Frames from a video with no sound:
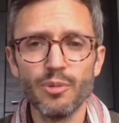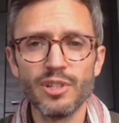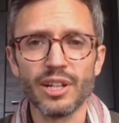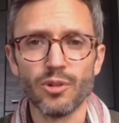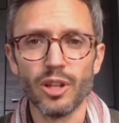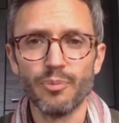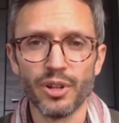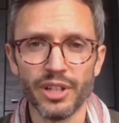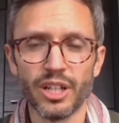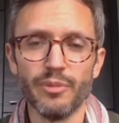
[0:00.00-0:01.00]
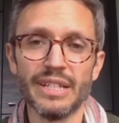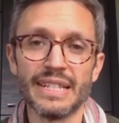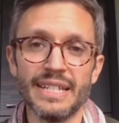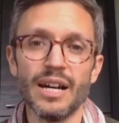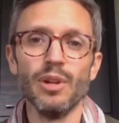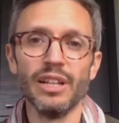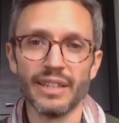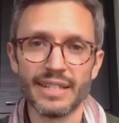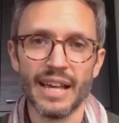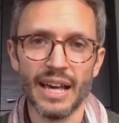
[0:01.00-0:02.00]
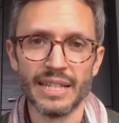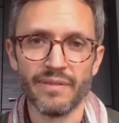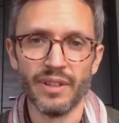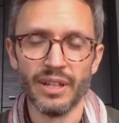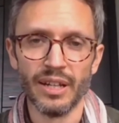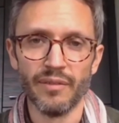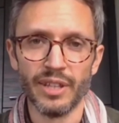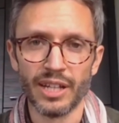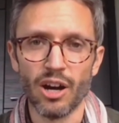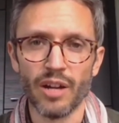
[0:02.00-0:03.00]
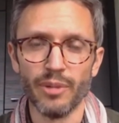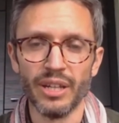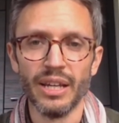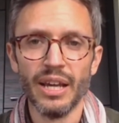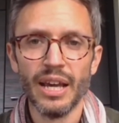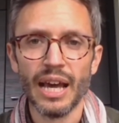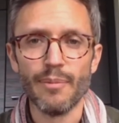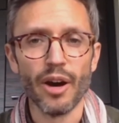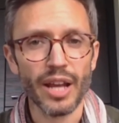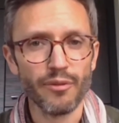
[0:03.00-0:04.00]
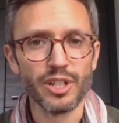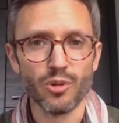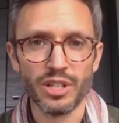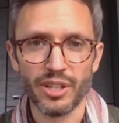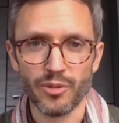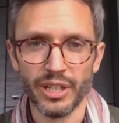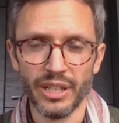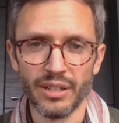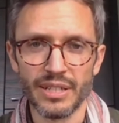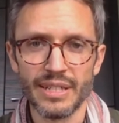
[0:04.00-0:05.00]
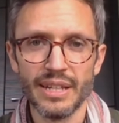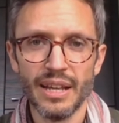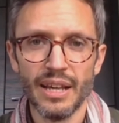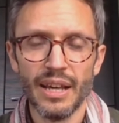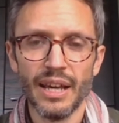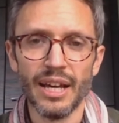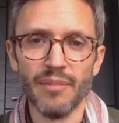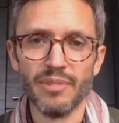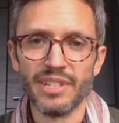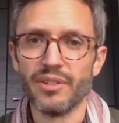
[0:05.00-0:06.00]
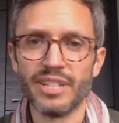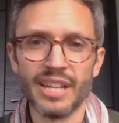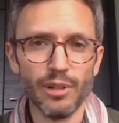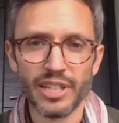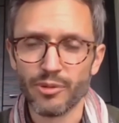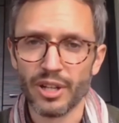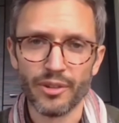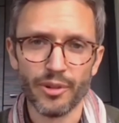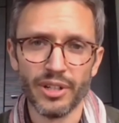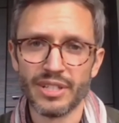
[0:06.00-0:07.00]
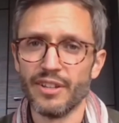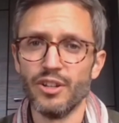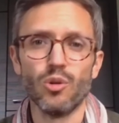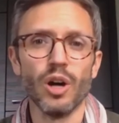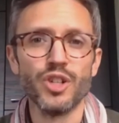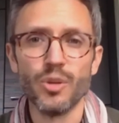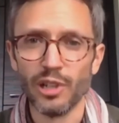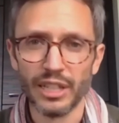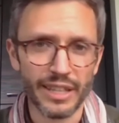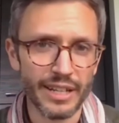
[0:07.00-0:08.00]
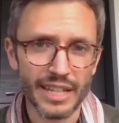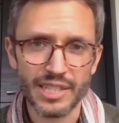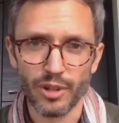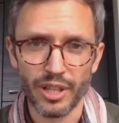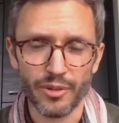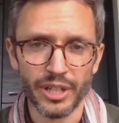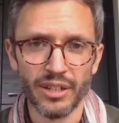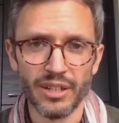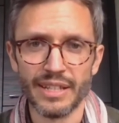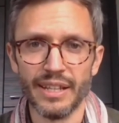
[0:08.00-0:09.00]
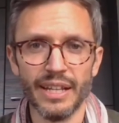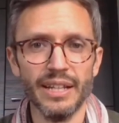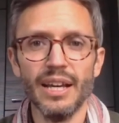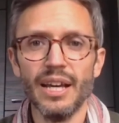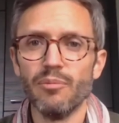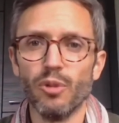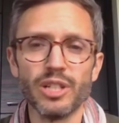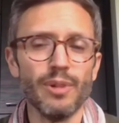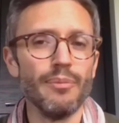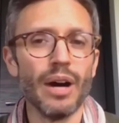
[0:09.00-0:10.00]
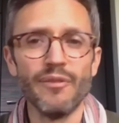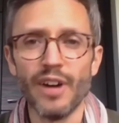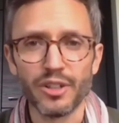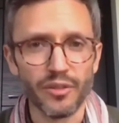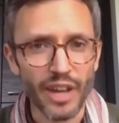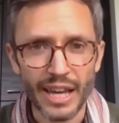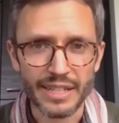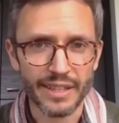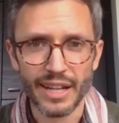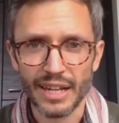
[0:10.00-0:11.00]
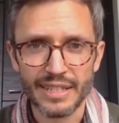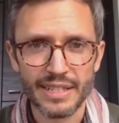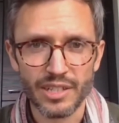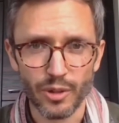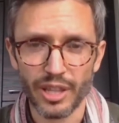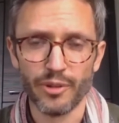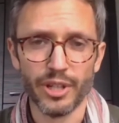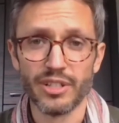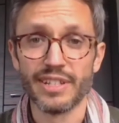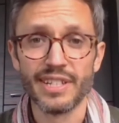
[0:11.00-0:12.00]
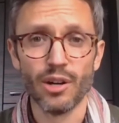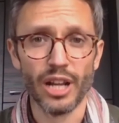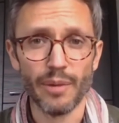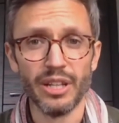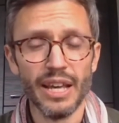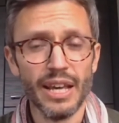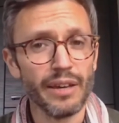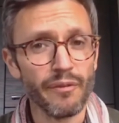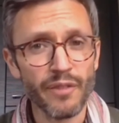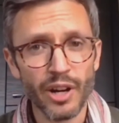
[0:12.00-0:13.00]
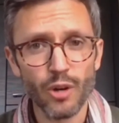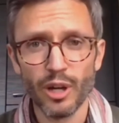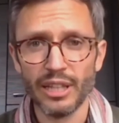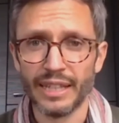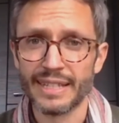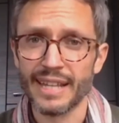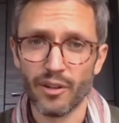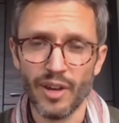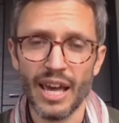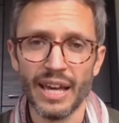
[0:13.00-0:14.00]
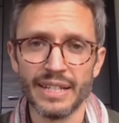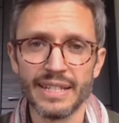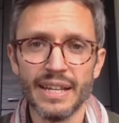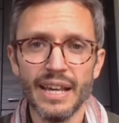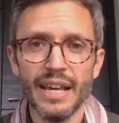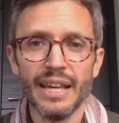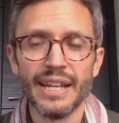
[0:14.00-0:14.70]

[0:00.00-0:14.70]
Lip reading: 3% growth per year means doubling the size of the economy about every 23 years. So you double it in 23 years, and then you quadruple it in the next 23 years, and then multiply it by a factor of 8 in the next 23 years, and so on. I mean, it very quickly gets out of hand.